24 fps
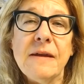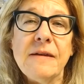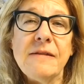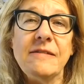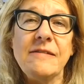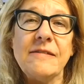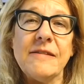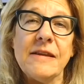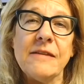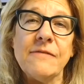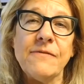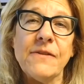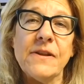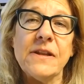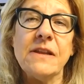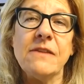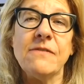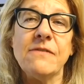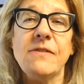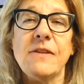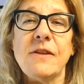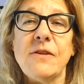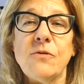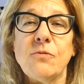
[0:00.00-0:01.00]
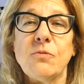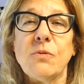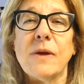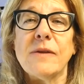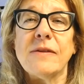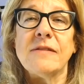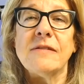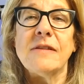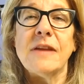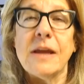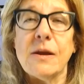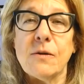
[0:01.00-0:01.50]
See if any of these
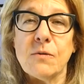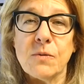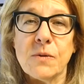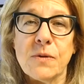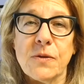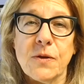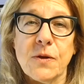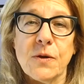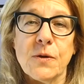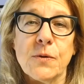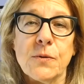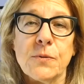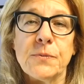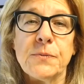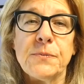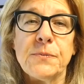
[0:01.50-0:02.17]
resonate with you.